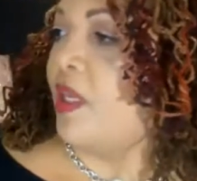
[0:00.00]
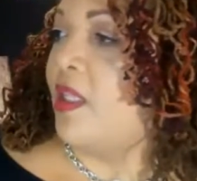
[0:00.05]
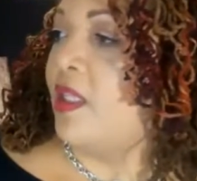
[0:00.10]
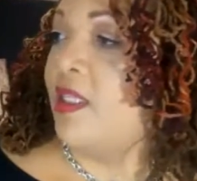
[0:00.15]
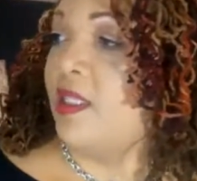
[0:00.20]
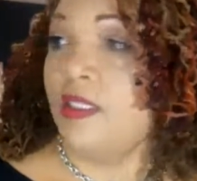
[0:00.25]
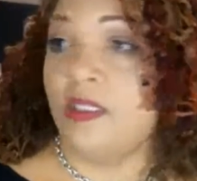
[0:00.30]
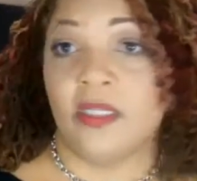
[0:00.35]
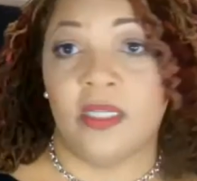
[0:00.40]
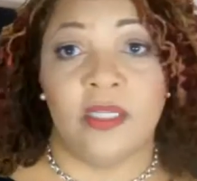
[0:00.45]

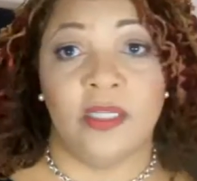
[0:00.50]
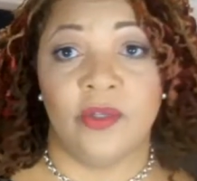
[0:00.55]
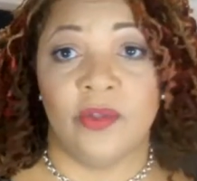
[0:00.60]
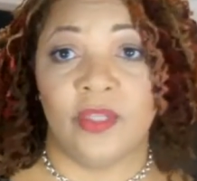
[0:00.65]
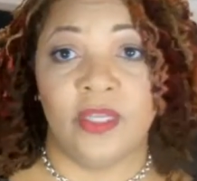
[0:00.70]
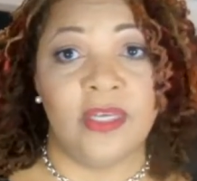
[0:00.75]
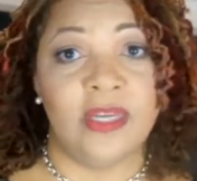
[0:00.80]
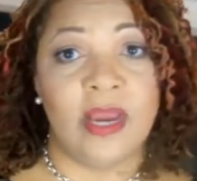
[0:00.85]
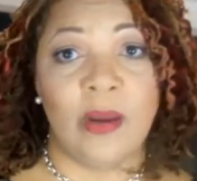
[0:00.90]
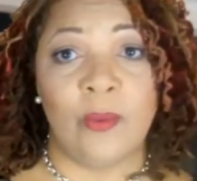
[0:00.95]
This is
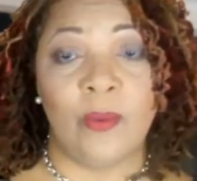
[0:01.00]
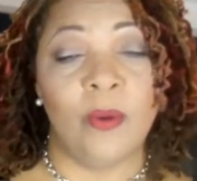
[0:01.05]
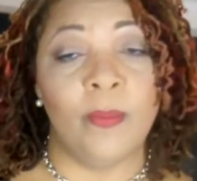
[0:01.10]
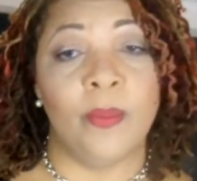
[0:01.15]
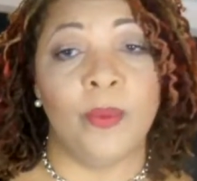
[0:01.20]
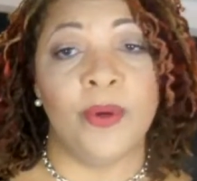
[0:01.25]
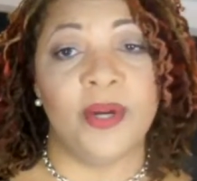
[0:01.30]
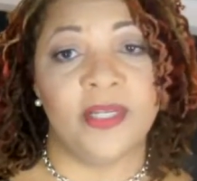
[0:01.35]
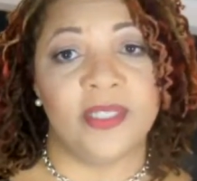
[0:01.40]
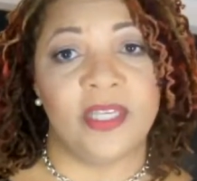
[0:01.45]
clearly not
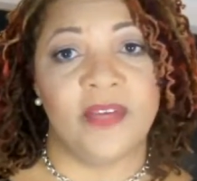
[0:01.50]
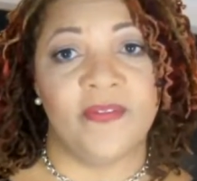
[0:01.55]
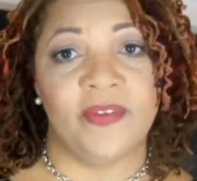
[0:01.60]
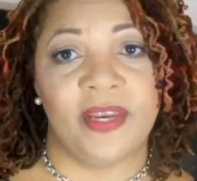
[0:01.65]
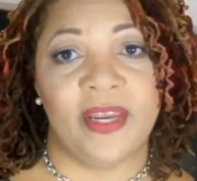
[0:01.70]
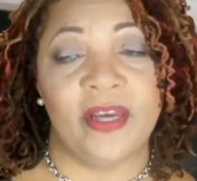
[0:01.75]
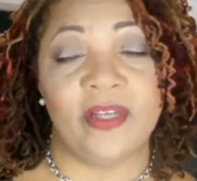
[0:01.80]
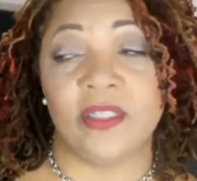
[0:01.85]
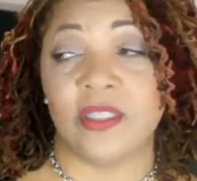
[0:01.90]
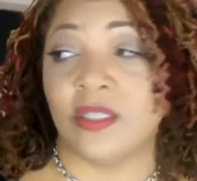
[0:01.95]

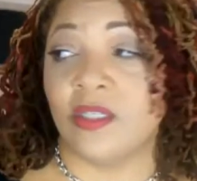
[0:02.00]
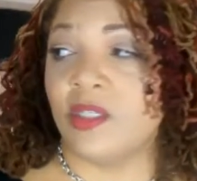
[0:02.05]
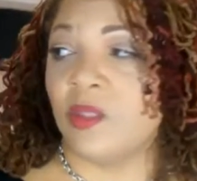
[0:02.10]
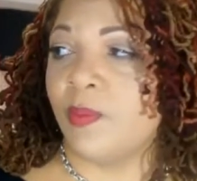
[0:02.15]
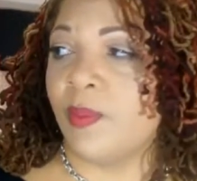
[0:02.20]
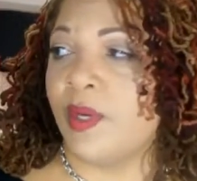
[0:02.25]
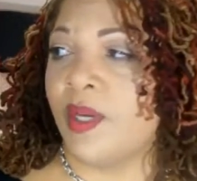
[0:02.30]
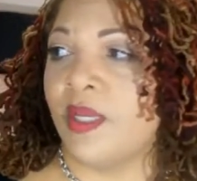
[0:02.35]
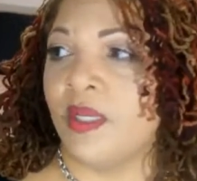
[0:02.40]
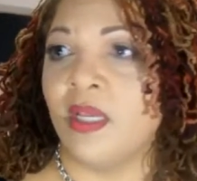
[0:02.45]
1.7 ounces,
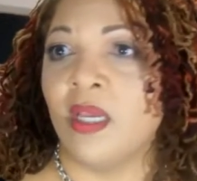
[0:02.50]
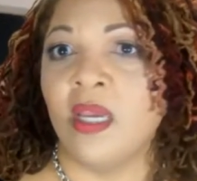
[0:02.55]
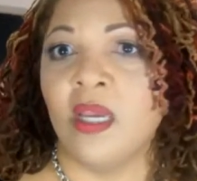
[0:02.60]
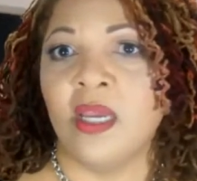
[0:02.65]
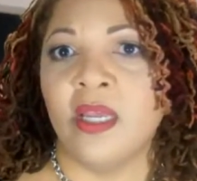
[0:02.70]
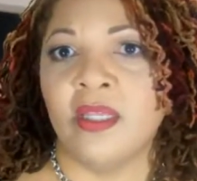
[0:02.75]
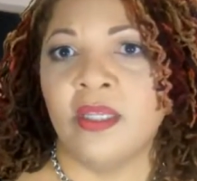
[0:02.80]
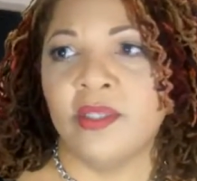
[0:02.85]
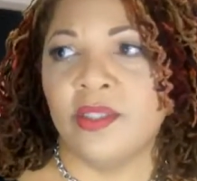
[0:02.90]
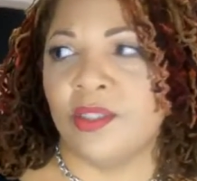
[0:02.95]
but
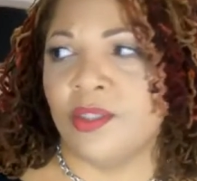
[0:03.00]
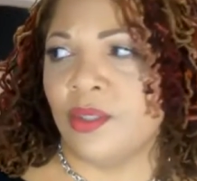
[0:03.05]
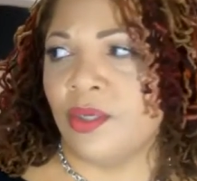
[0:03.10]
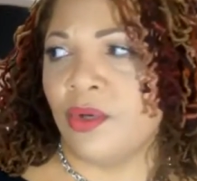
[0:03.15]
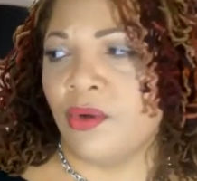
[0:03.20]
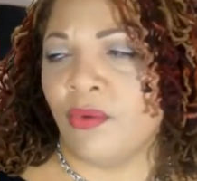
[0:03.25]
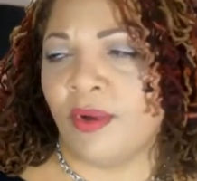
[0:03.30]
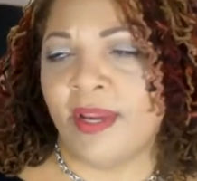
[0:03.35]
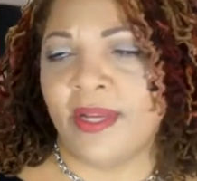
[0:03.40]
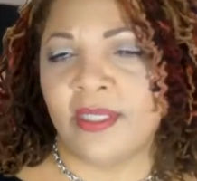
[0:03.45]
this is a
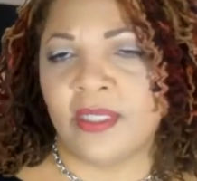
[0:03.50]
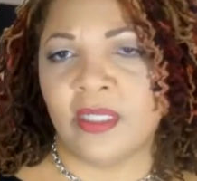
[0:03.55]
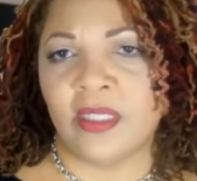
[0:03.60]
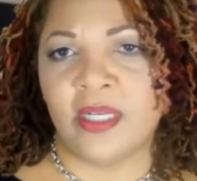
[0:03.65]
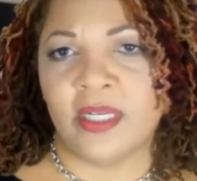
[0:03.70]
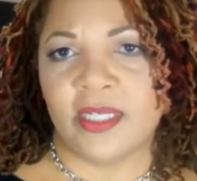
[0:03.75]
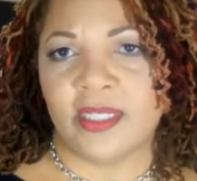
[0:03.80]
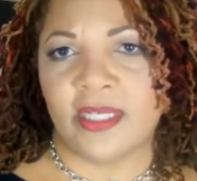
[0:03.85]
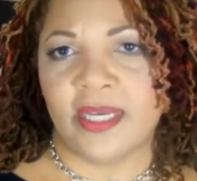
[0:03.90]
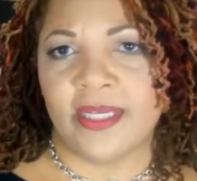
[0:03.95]
great
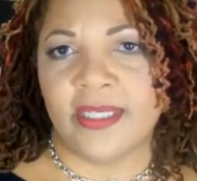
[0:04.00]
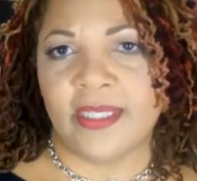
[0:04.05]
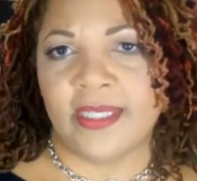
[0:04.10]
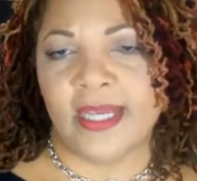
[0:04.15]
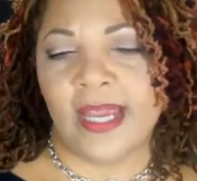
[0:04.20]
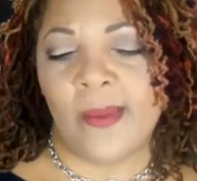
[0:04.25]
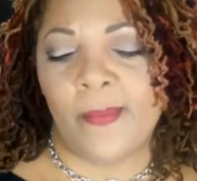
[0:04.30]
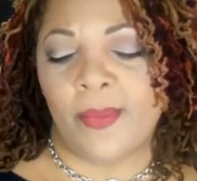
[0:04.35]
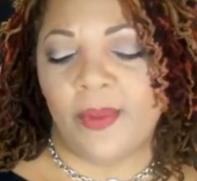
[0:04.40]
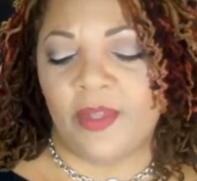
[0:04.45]
deluxe size
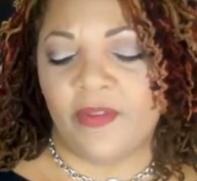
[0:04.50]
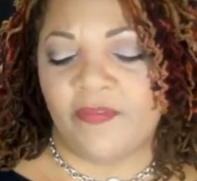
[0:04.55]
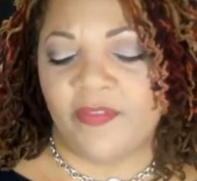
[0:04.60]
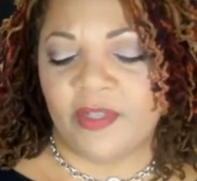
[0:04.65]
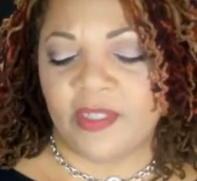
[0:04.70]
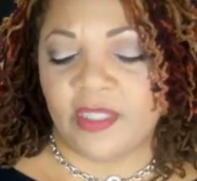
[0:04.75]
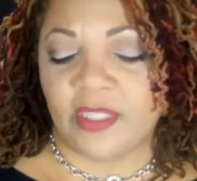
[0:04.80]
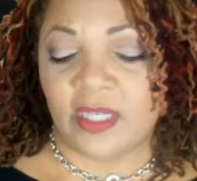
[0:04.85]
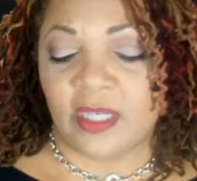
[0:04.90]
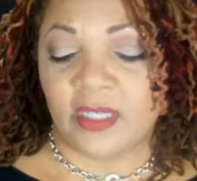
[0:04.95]
sample if
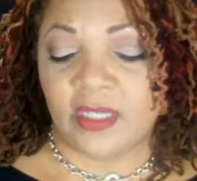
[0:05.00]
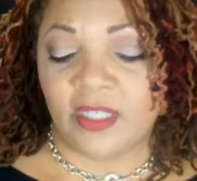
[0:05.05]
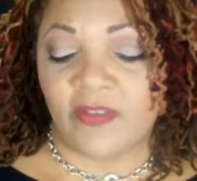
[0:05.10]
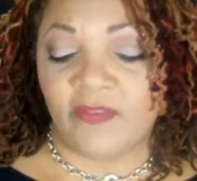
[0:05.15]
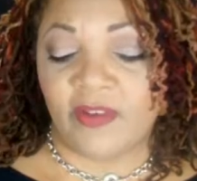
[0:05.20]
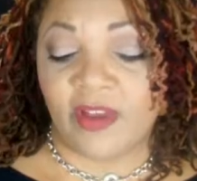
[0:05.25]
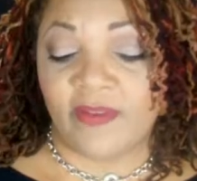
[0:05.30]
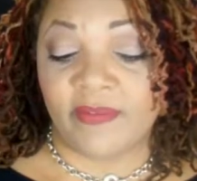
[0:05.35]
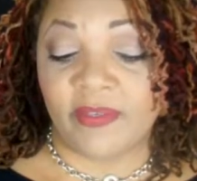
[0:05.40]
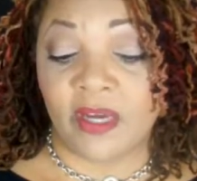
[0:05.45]
it's
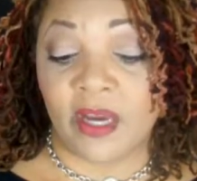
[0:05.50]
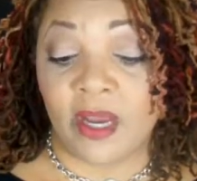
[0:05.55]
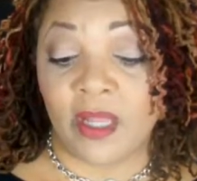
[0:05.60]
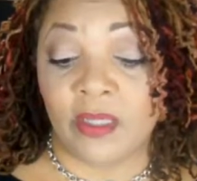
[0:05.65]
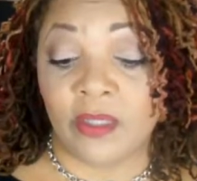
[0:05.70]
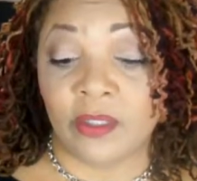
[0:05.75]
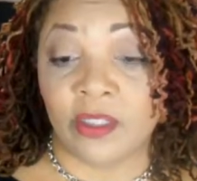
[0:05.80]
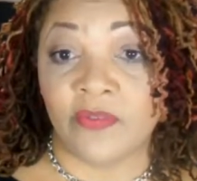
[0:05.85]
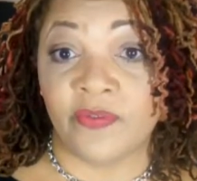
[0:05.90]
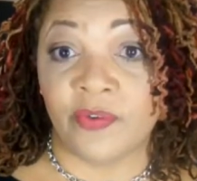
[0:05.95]

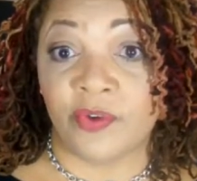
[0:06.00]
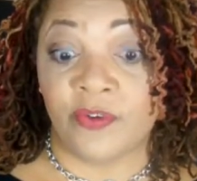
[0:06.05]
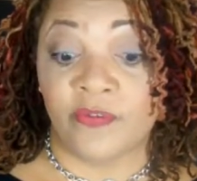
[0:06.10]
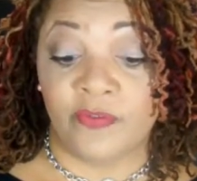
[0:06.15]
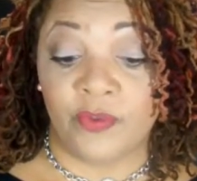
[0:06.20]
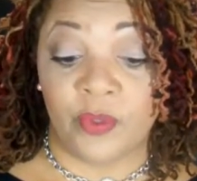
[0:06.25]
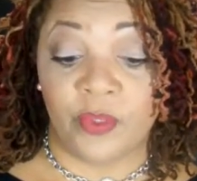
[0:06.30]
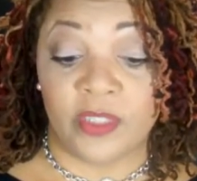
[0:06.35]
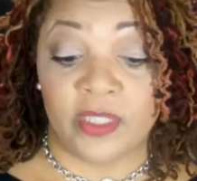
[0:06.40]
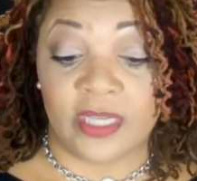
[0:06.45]
$65 for a
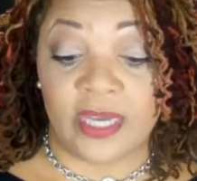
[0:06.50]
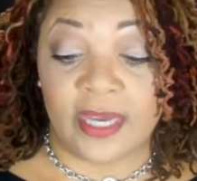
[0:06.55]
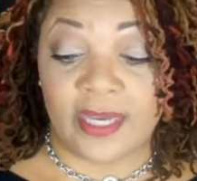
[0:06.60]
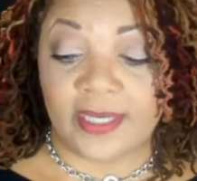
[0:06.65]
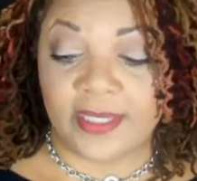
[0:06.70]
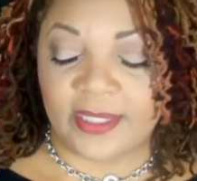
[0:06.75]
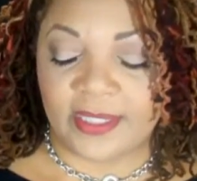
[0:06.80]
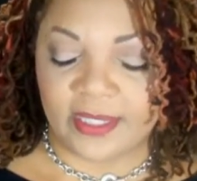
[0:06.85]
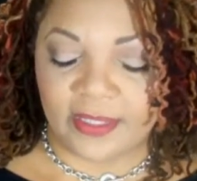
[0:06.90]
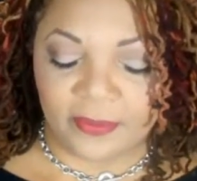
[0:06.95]
full
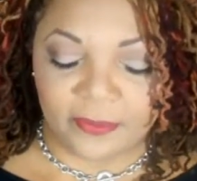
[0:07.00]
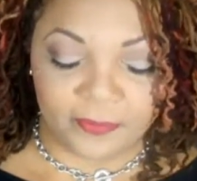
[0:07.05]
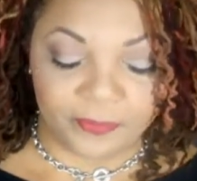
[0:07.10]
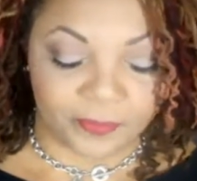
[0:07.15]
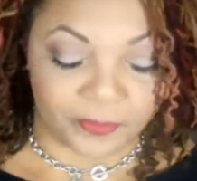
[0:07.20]
size.